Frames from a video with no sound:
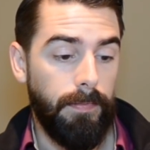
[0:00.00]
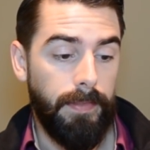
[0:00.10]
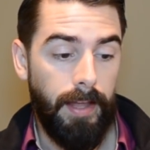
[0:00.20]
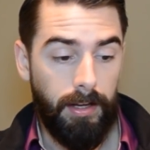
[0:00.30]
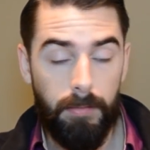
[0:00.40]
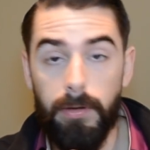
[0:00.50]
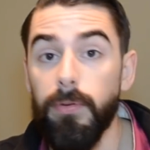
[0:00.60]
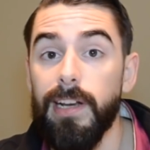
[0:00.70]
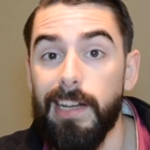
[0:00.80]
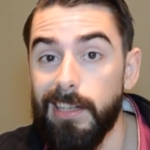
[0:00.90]
That could be
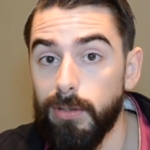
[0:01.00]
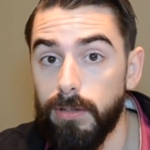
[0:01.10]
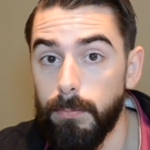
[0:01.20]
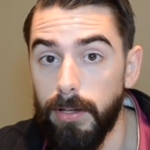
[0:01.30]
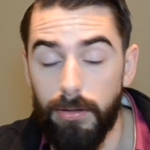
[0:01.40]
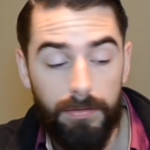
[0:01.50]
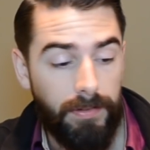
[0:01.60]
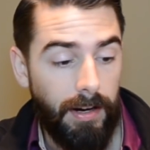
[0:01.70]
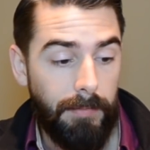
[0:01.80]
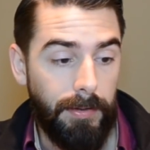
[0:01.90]
reading into it a bit too
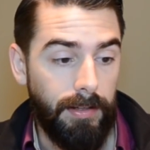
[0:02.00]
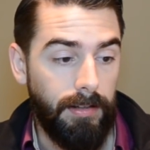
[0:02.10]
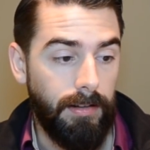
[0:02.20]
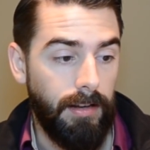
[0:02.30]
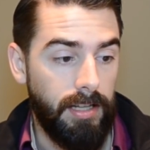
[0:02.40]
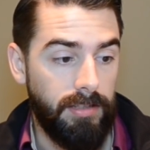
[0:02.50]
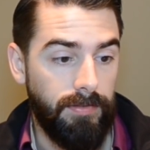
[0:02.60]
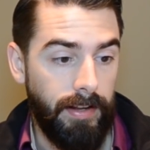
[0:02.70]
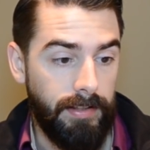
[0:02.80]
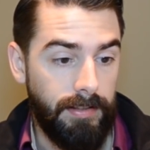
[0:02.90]
far, but I just
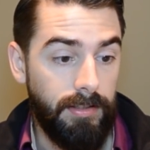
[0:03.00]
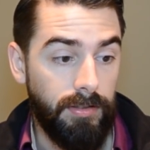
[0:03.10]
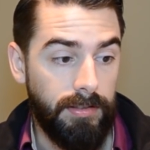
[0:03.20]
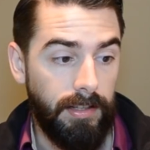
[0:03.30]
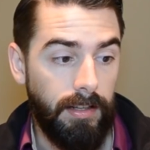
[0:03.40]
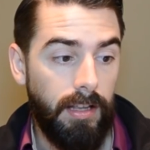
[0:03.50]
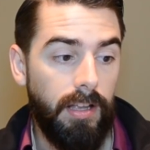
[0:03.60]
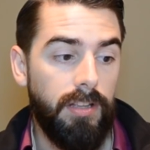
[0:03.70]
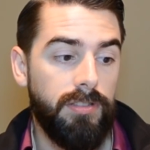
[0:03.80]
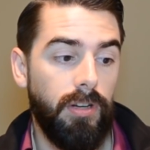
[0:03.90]
find this interesting.
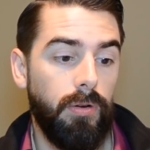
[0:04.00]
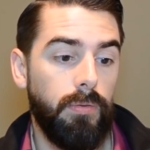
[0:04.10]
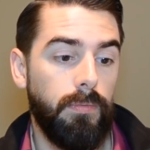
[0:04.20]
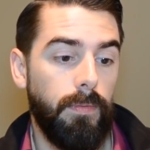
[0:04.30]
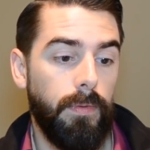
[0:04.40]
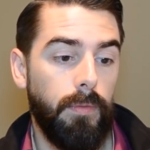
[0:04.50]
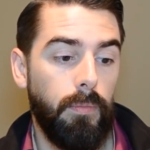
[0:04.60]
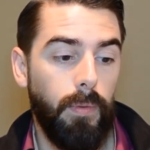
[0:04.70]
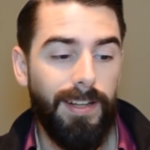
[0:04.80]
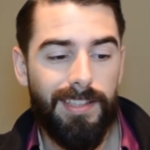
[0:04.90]
So
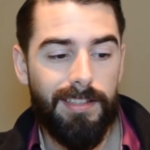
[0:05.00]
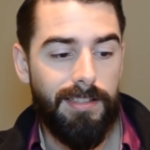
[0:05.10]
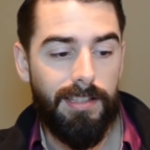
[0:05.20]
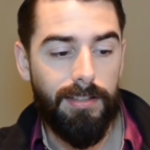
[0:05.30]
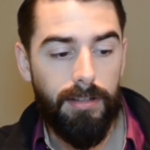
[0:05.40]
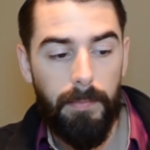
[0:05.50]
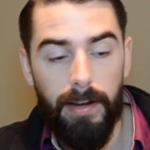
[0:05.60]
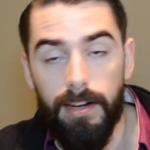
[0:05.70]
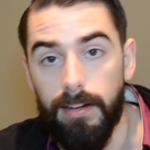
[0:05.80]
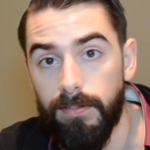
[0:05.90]
what does the term
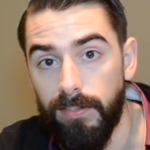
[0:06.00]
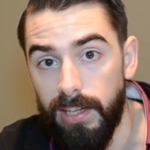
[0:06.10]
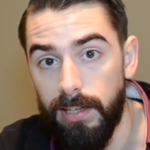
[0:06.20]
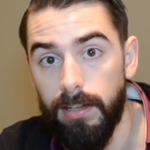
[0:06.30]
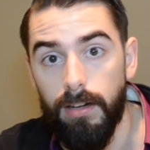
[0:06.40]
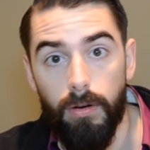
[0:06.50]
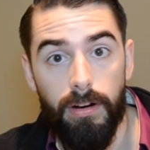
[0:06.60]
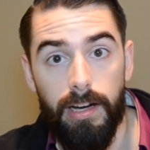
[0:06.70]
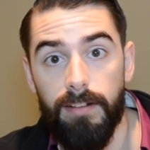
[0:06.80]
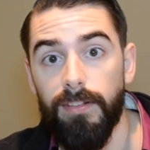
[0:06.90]
Ingvi or
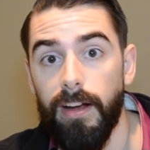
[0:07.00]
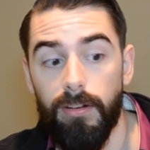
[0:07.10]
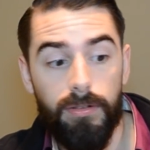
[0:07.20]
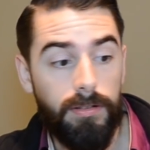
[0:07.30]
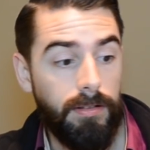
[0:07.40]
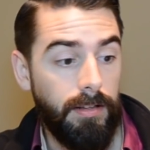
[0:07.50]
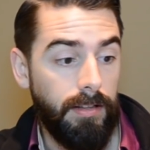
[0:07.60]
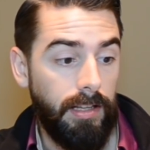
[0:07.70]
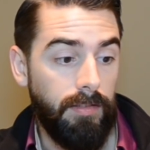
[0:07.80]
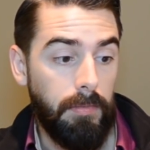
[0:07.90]
Ingvaeon
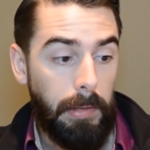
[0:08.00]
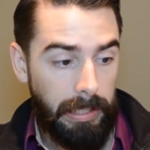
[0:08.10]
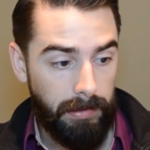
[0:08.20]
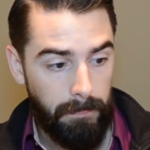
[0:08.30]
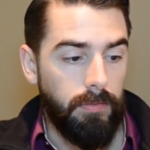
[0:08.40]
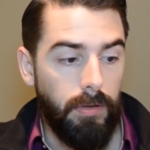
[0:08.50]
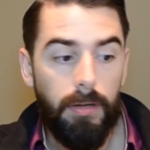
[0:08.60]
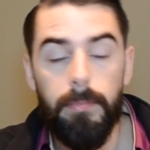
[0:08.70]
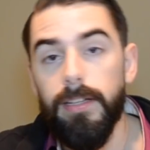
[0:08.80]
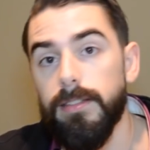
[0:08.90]
even mean? Well,
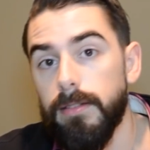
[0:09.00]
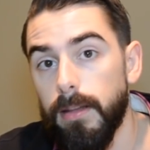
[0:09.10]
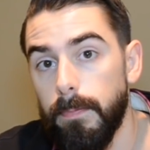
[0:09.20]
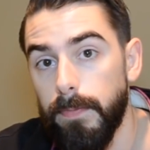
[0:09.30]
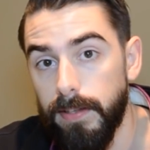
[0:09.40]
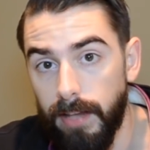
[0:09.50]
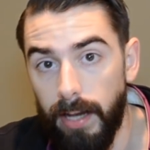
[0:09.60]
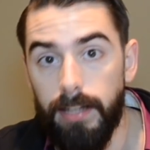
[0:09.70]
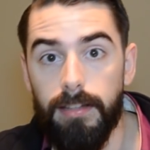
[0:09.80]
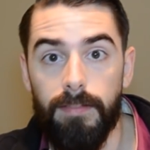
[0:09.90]
it means the
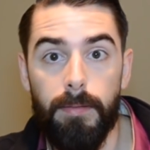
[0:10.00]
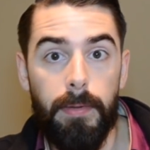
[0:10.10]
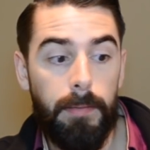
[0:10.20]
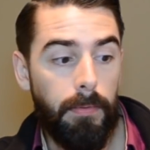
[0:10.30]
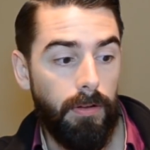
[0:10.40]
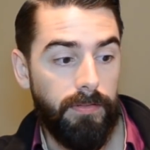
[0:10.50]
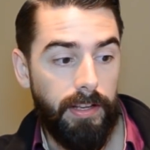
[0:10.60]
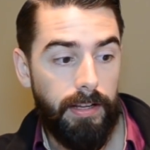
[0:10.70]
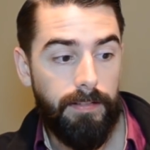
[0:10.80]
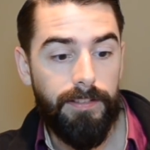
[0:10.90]
descendants of the people of
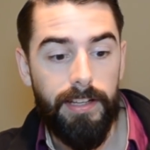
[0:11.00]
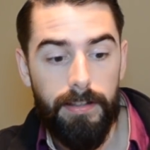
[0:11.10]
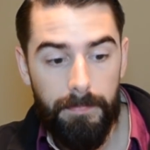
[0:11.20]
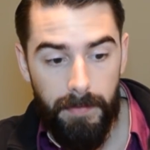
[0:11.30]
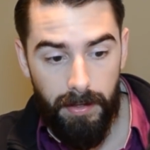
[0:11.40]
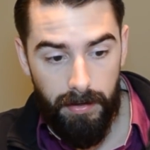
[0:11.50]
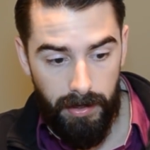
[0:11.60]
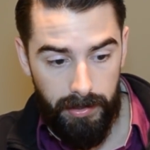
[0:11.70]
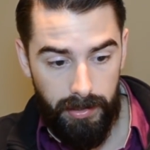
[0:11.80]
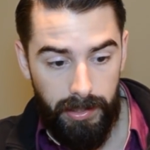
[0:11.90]
Ingvi.
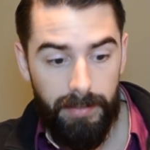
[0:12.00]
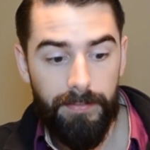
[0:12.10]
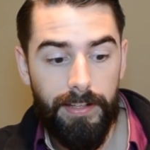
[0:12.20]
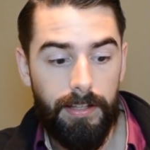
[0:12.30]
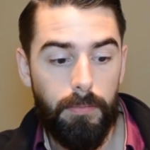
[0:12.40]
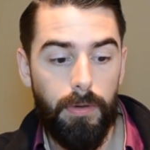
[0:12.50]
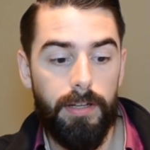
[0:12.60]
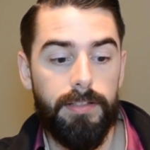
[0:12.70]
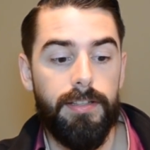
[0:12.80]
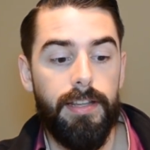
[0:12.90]
And Ingvi
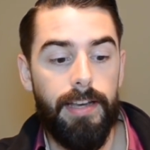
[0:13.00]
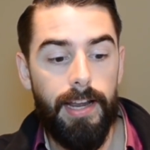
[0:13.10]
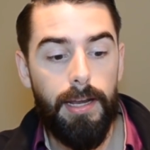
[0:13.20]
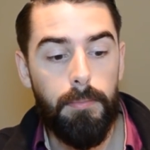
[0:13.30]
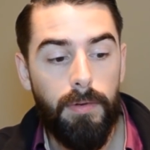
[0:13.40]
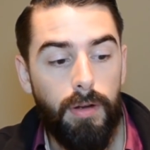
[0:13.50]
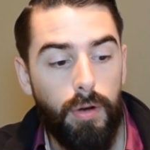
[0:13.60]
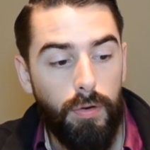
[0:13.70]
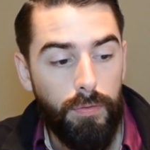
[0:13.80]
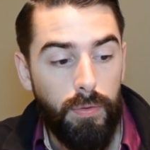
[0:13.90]
was the name
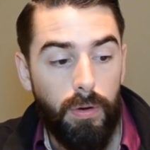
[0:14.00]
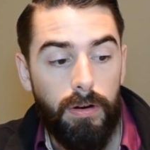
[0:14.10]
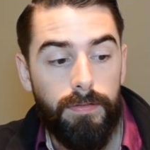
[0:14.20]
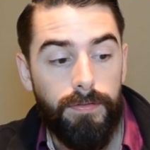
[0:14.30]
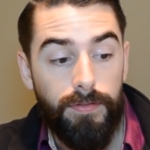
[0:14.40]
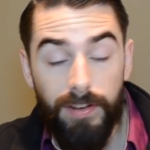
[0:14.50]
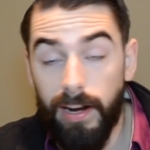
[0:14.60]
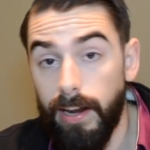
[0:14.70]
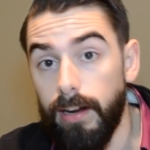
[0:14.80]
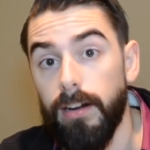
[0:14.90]
for
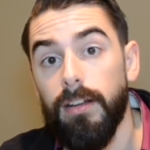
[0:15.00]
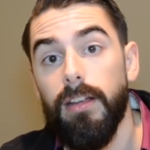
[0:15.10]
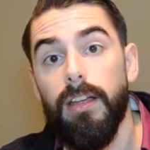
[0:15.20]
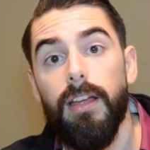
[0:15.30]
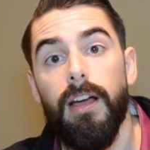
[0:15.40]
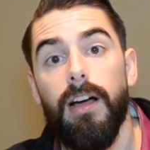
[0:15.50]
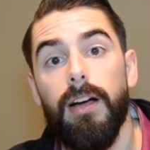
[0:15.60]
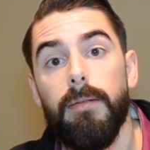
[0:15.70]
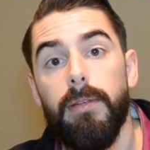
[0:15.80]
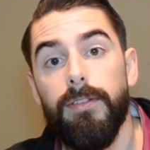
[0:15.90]
Freyr.
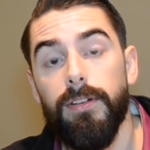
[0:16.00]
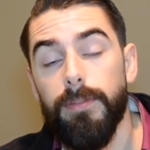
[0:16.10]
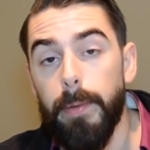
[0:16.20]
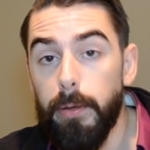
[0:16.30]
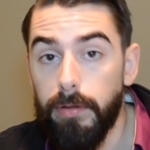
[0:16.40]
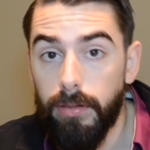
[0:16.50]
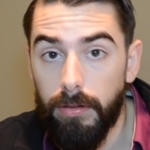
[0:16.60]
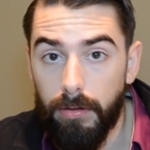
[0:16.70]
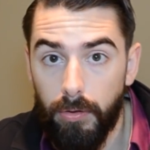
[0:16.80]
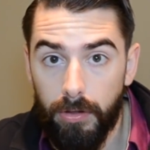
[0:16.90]
If you're familiar with
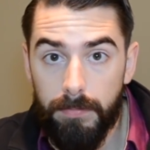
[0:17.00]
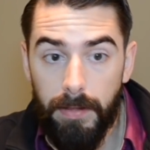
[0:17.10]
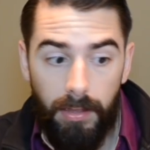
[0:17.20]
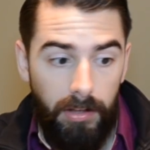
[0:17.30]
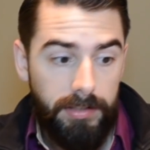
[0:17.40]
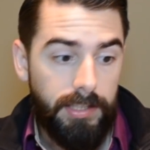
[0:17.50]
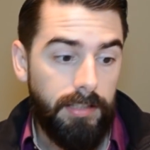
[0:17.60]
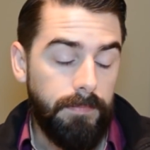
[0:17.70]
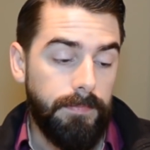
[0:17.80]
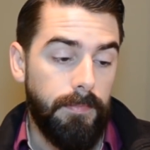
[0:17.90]
Norse
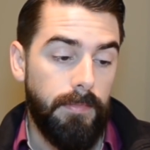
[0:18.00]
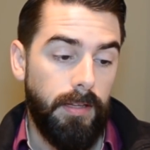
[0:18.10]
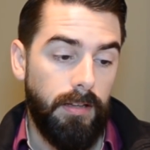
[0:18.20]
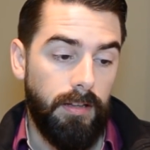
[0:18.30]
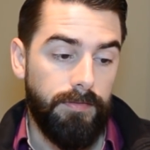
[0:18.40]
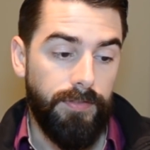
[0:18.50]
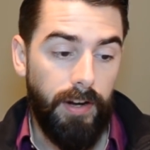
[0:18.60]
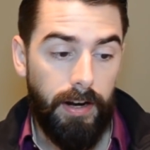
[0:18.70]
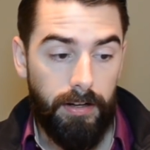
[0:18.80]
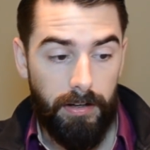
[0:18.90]
mythology,
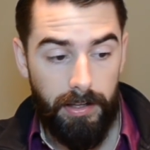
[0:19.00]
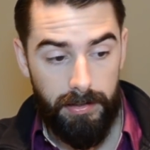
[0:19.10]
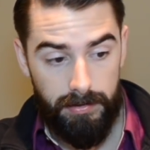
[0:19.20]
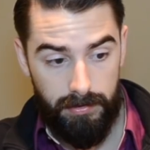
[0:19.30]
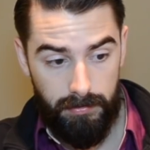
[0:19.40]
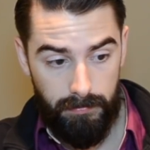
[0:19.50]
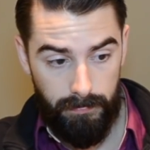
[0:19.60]
Freyr is